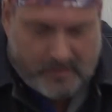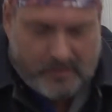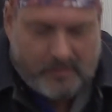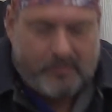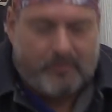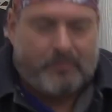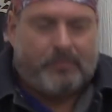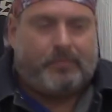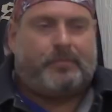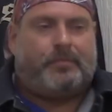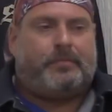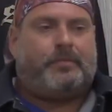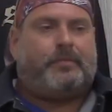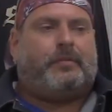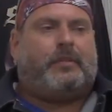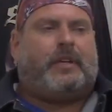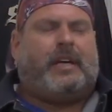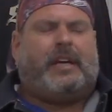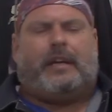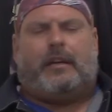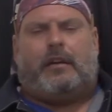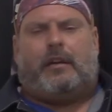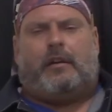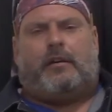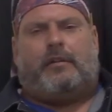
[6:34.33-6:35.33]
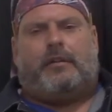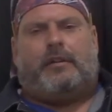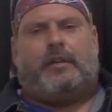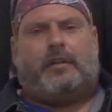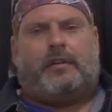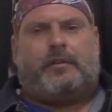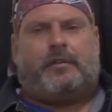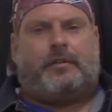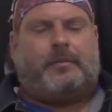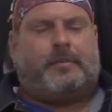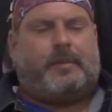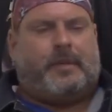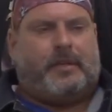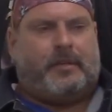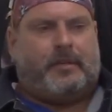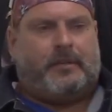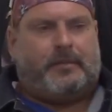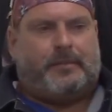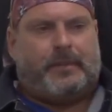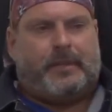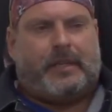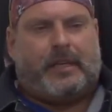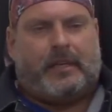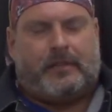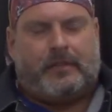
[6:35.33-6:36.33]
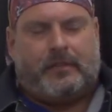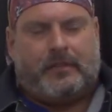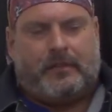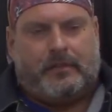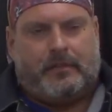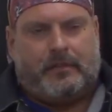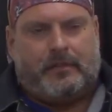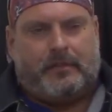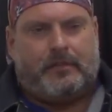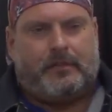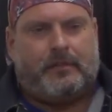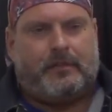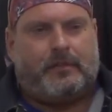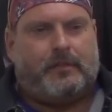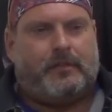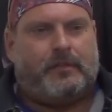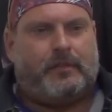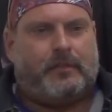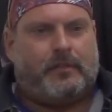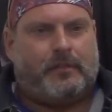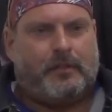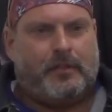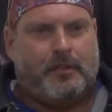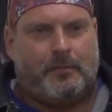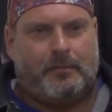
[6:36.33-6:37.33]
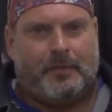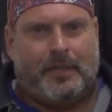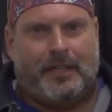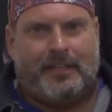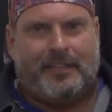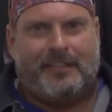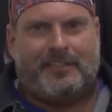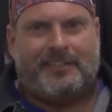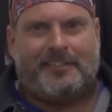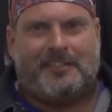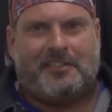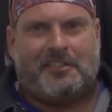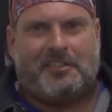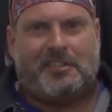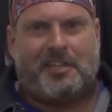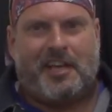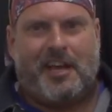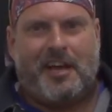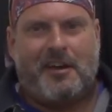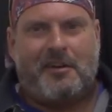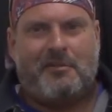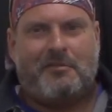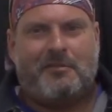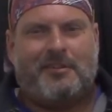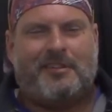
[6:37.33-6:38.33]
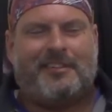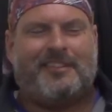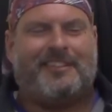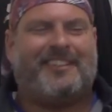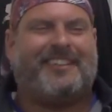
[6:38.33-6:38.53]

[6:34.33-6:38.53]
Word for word: I ain't all in group hugs, but that group hugs in the shower.